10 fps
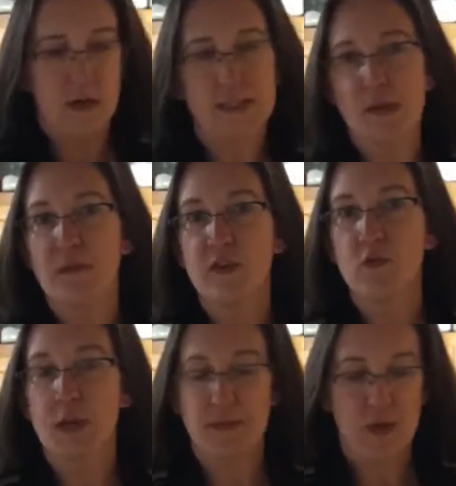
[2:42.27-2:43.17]
Some of you
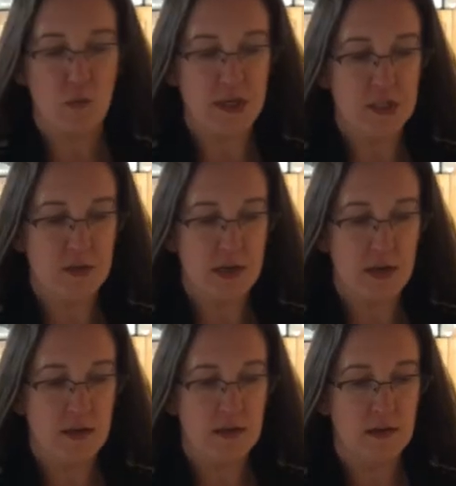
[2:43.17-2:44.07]
may be
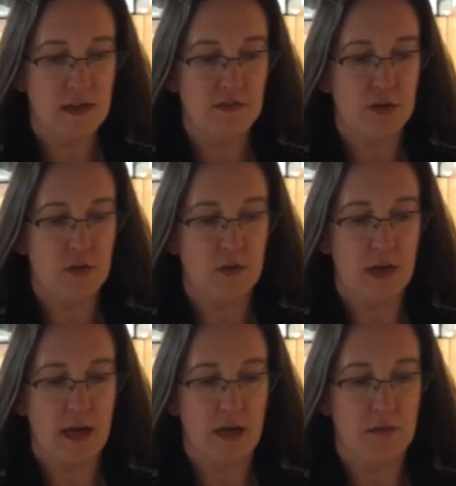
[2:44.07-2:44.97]
wondering if you
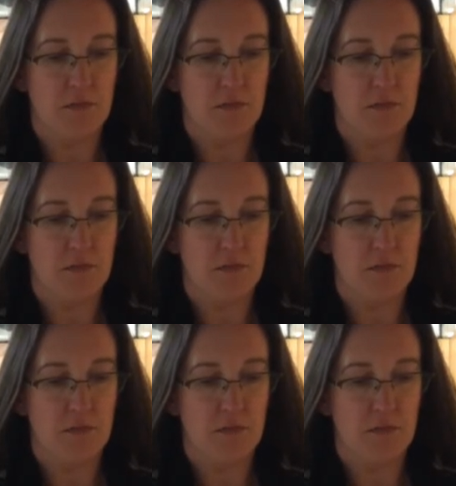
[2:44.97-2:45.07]
can,